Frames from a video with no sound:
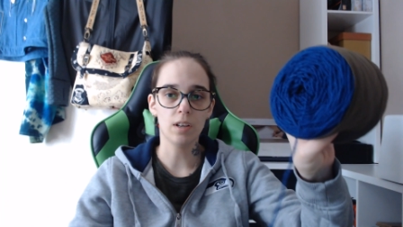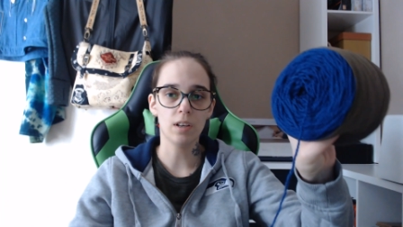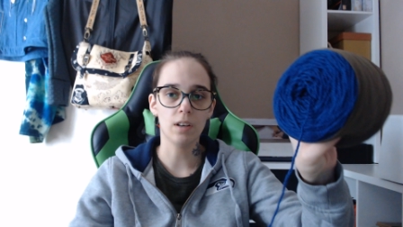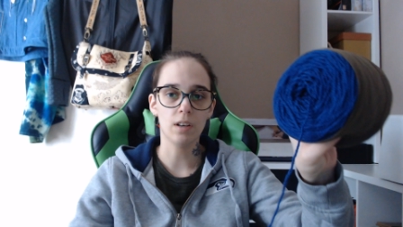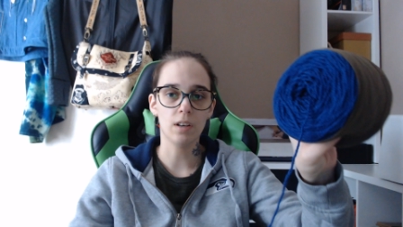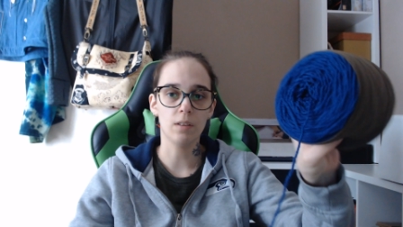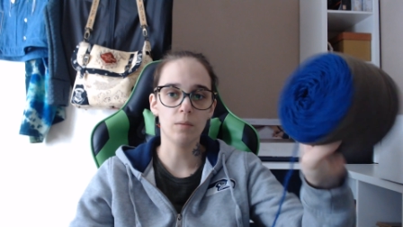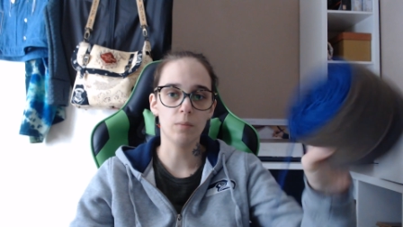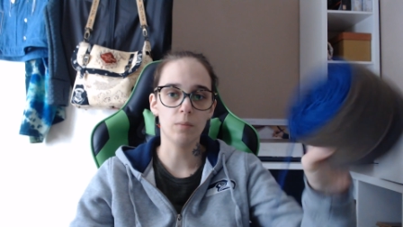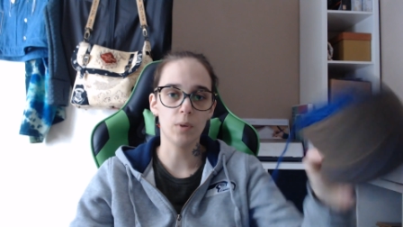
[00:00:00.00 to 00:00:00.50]

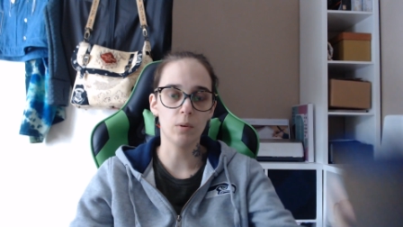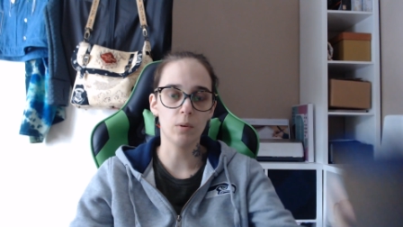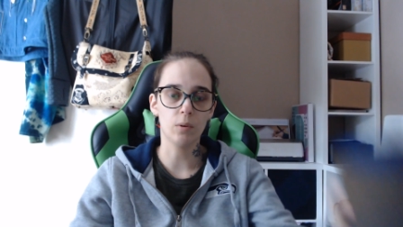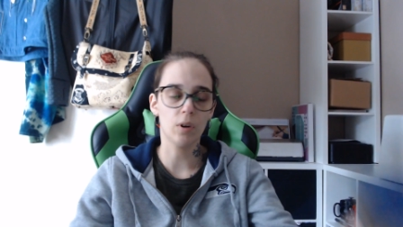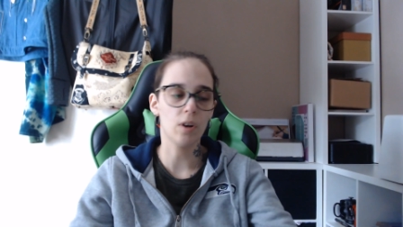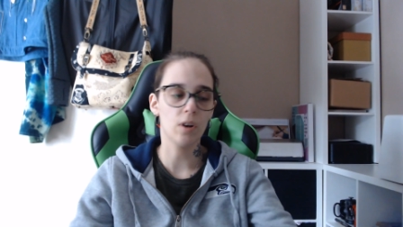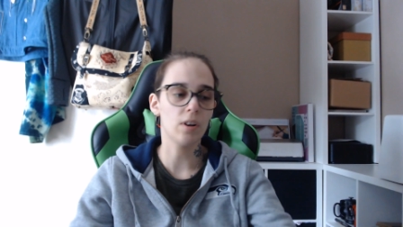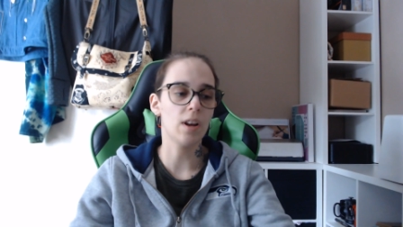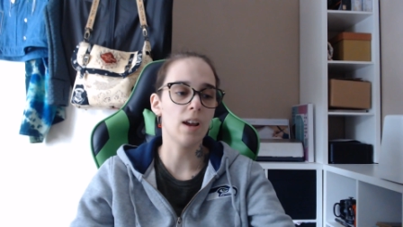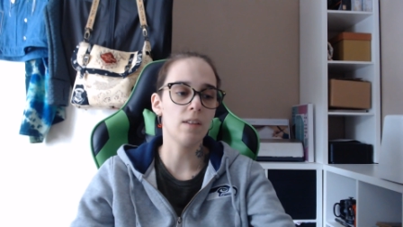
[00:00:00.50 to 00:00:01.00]
and we all
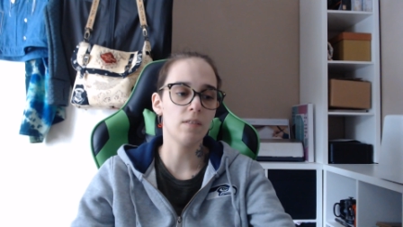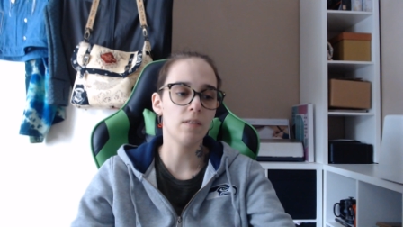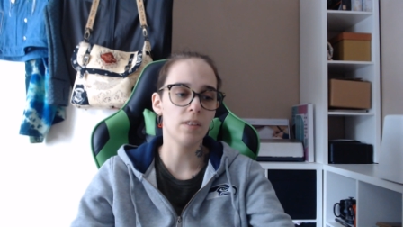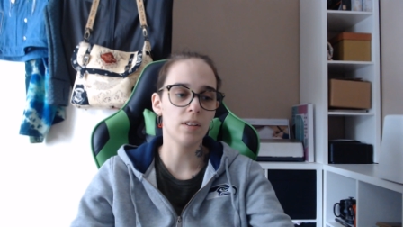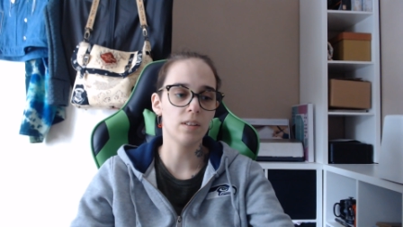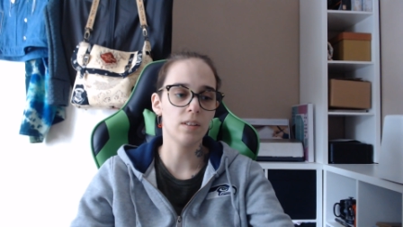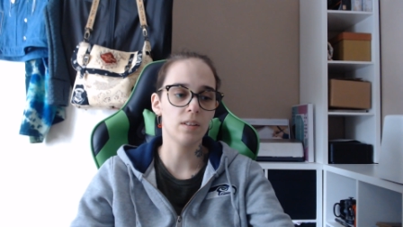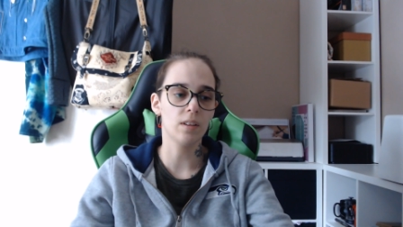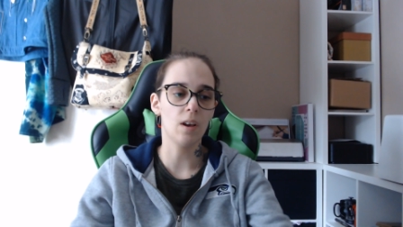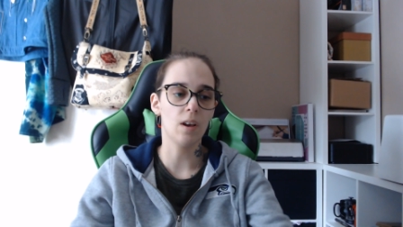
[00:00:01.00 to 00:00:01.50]
know
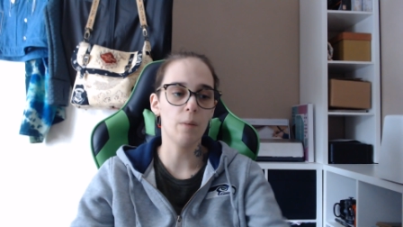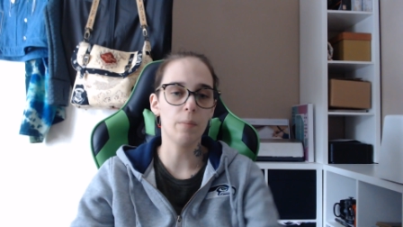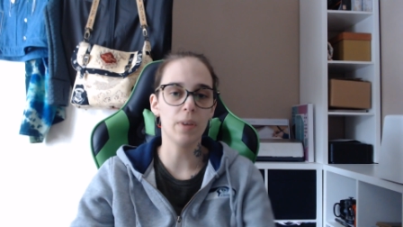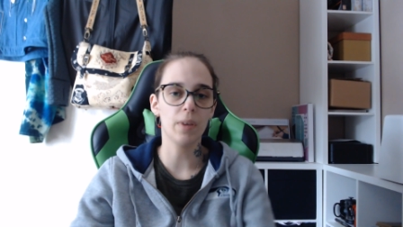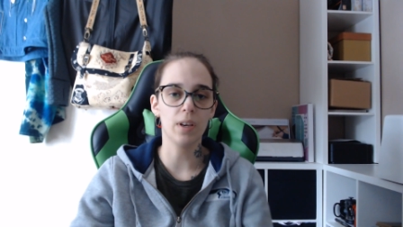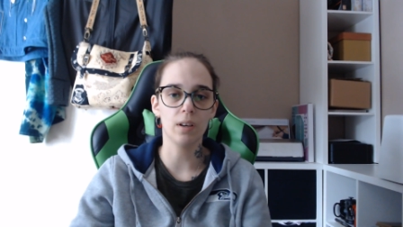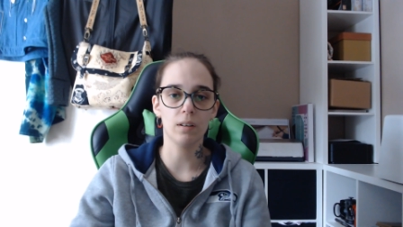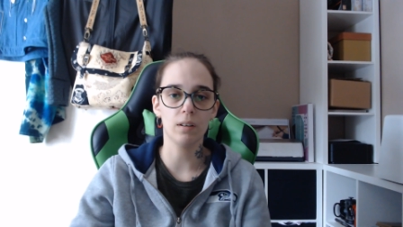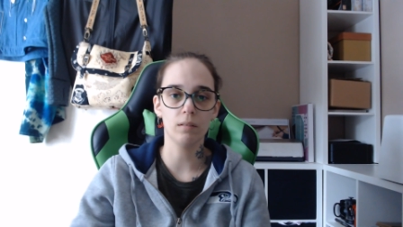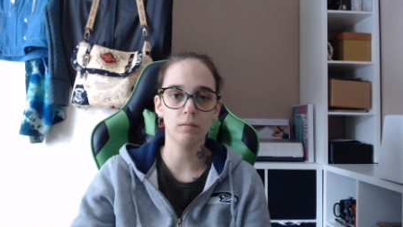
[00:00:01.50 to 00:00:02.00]
navy's a
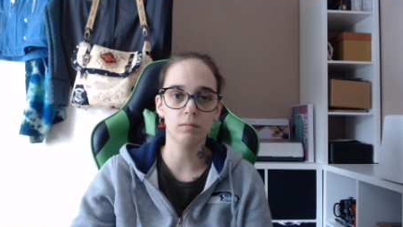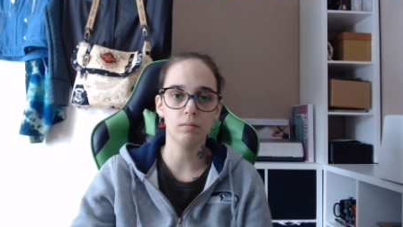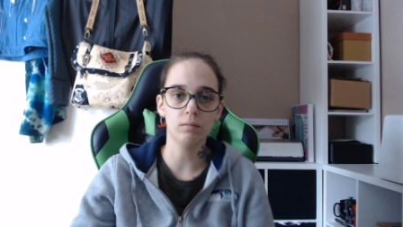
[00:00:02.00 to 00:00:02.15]
bit,